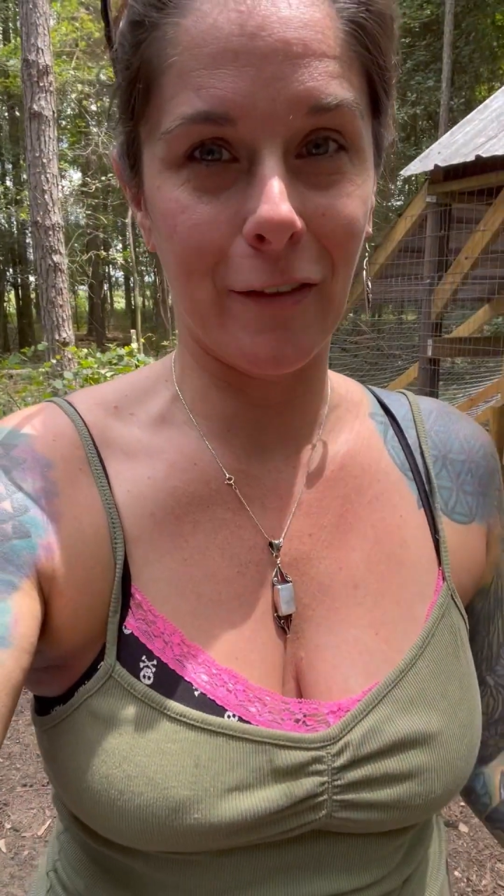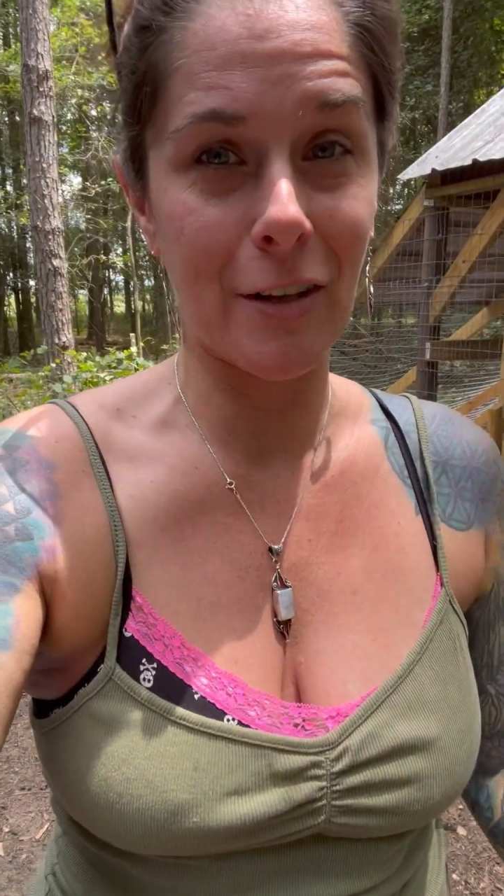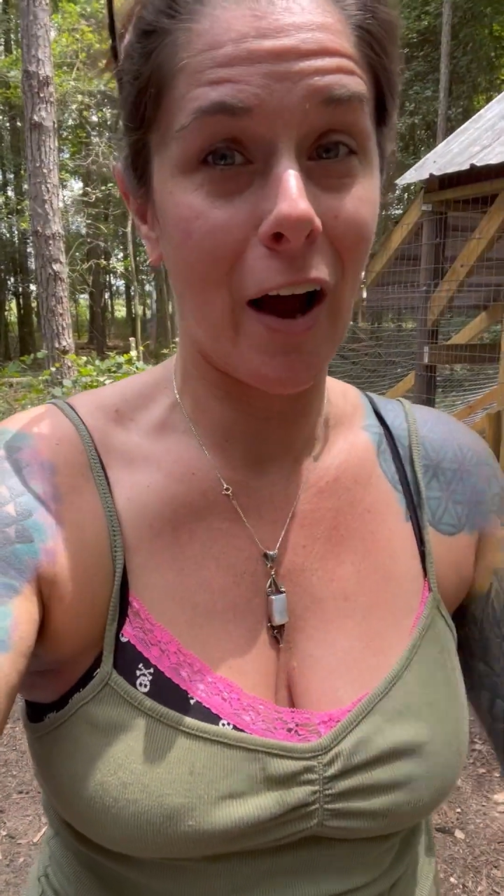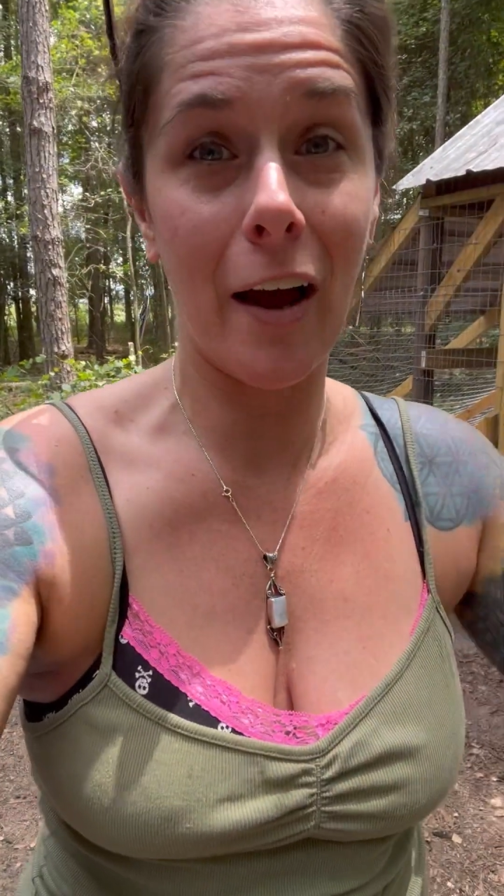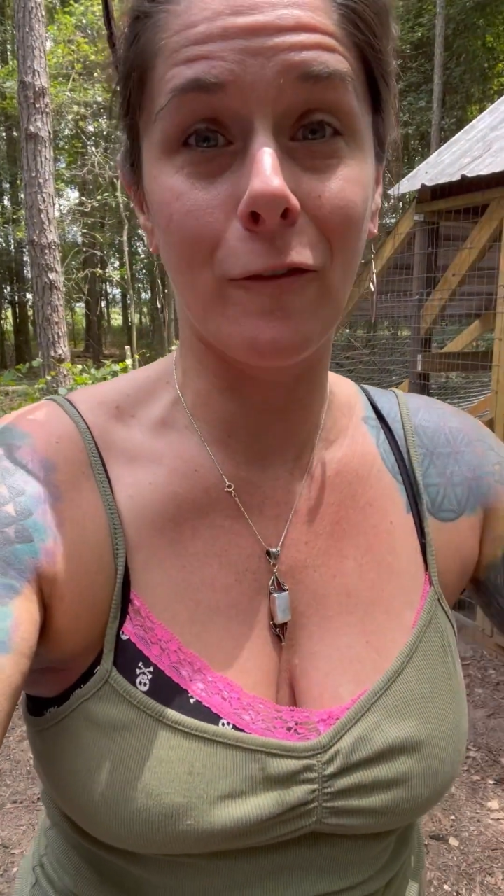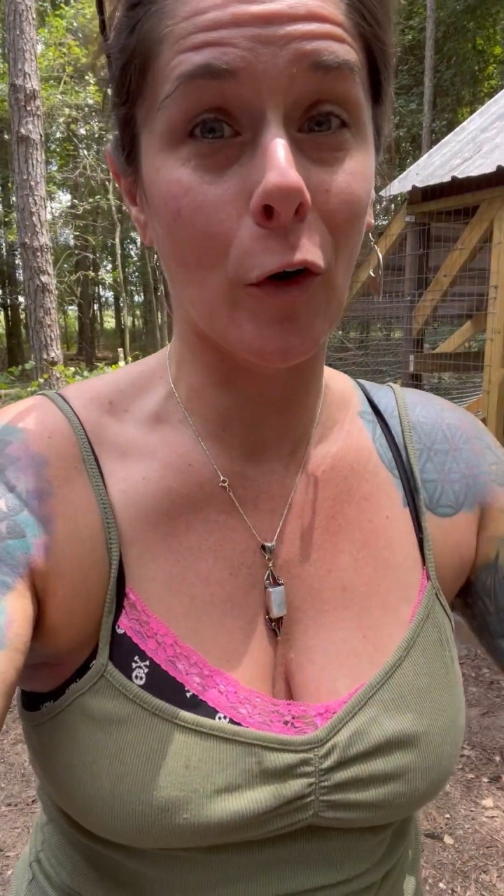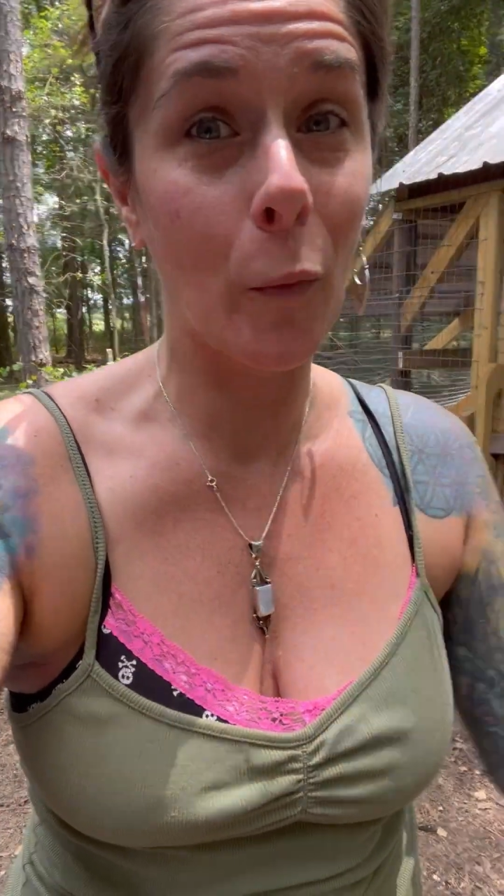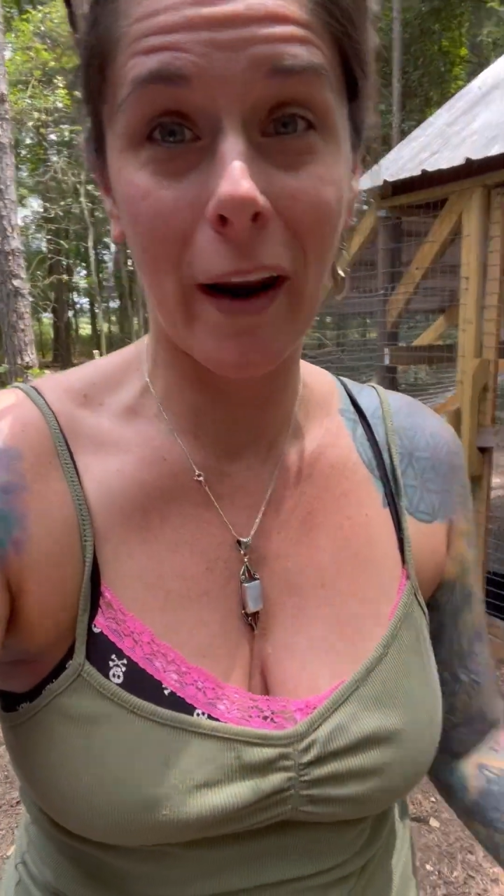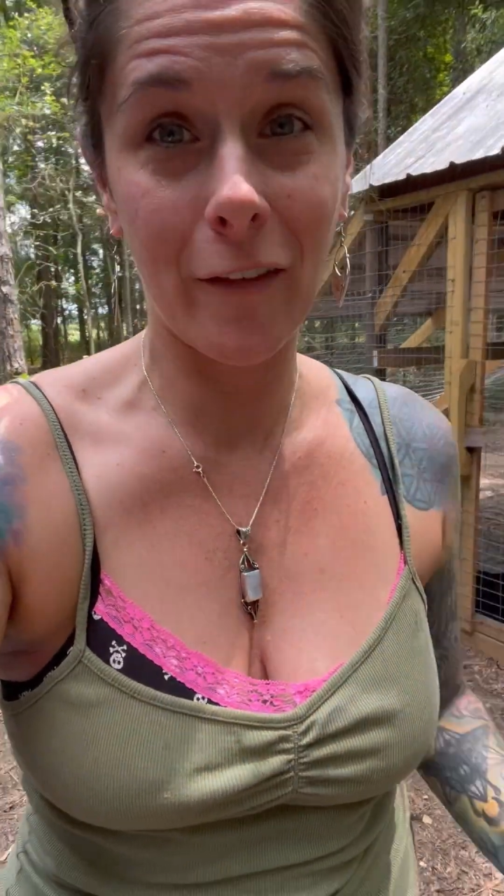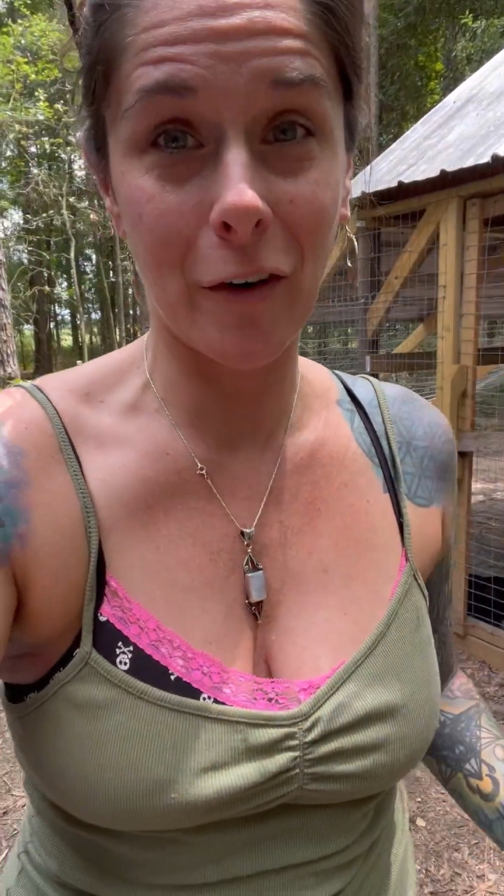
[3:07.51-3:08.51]
time for
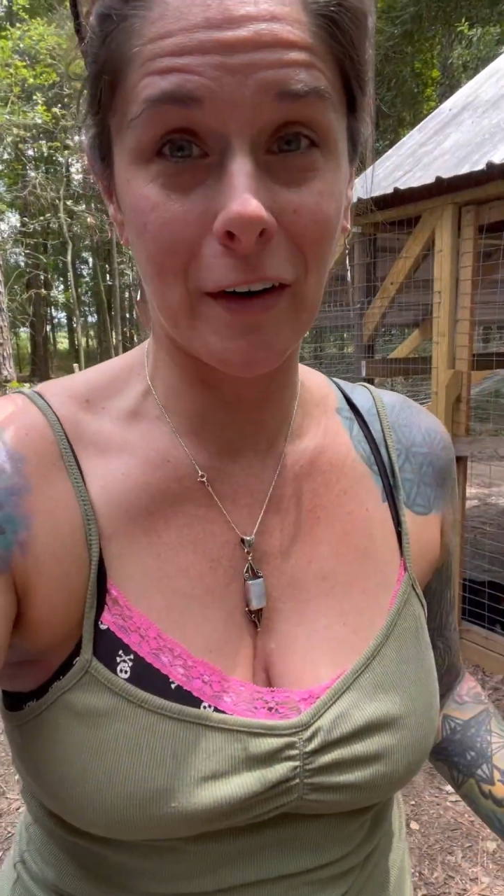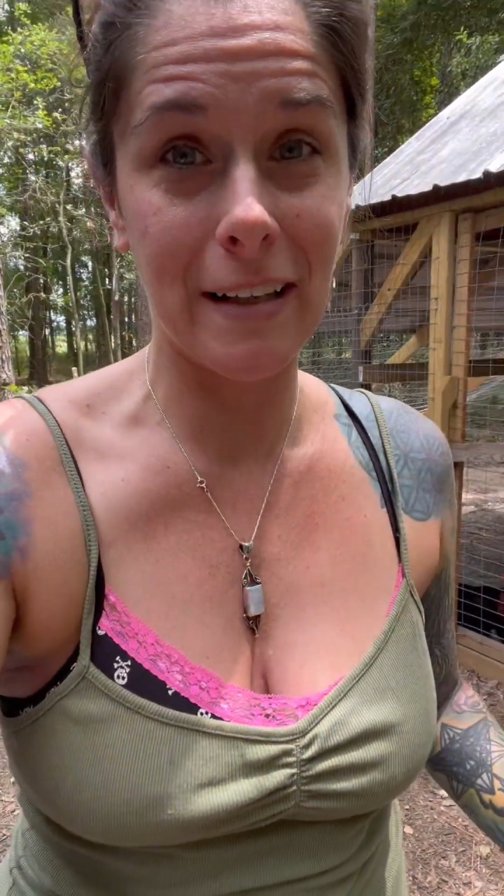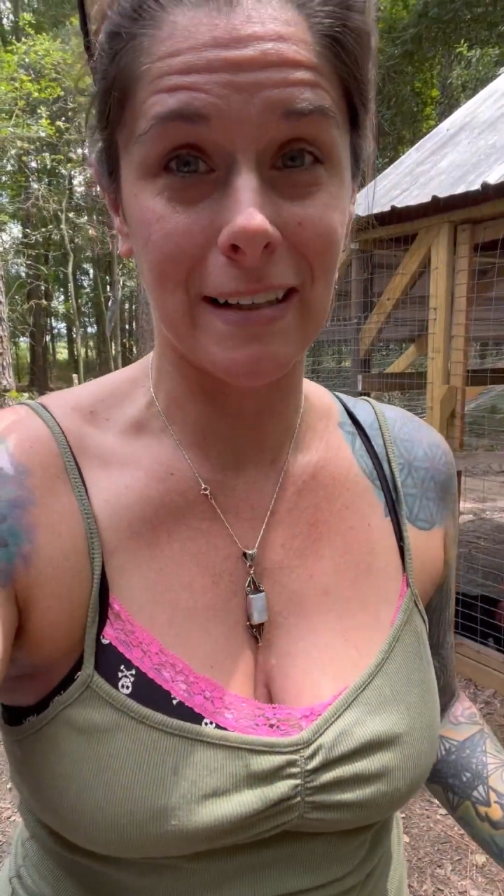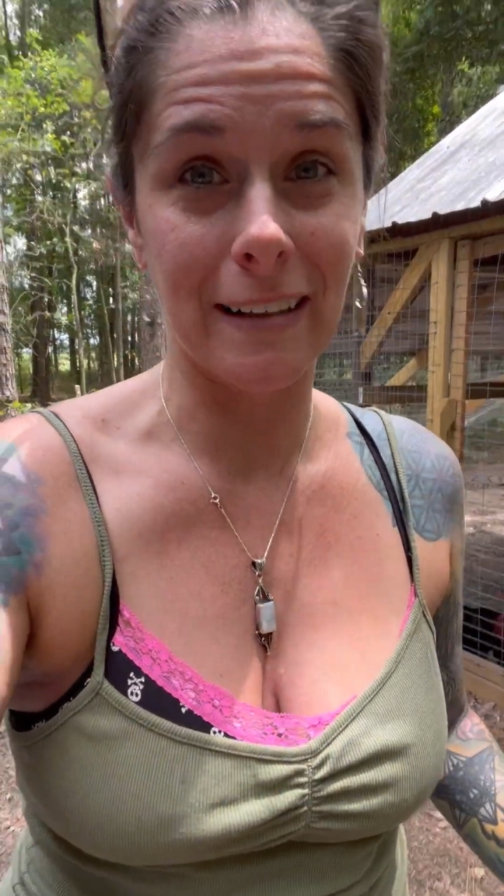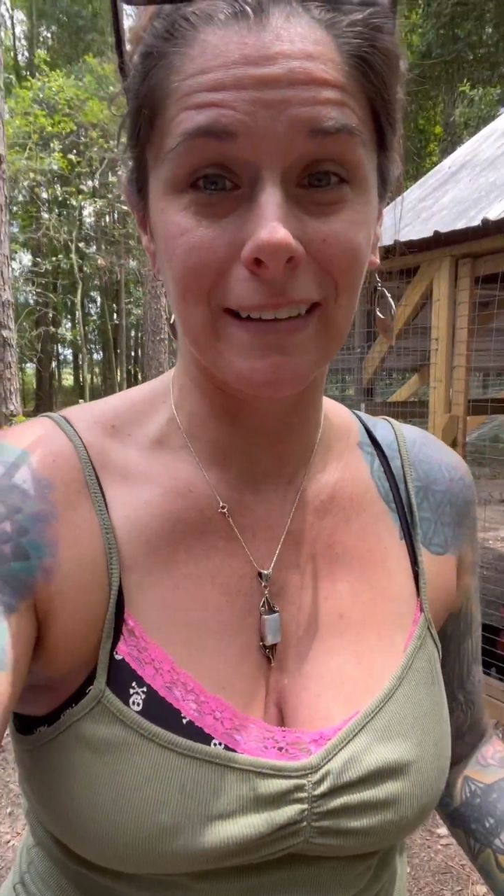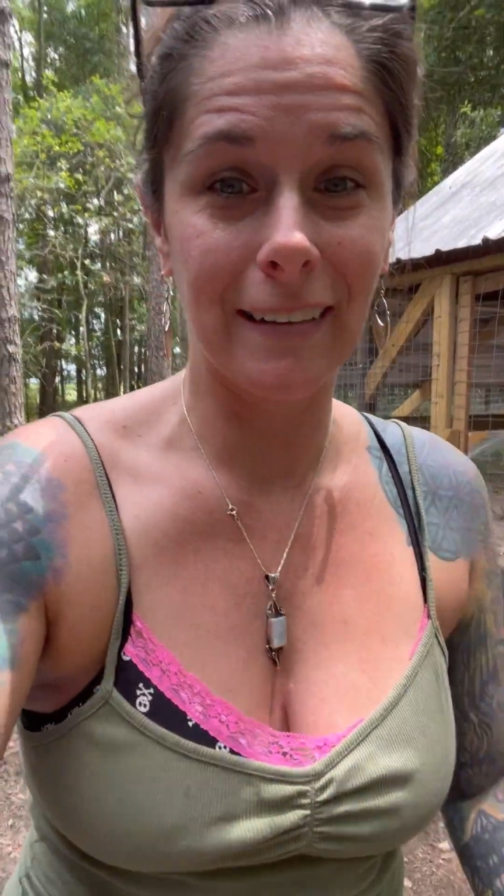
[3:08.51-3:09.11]
whatever reason.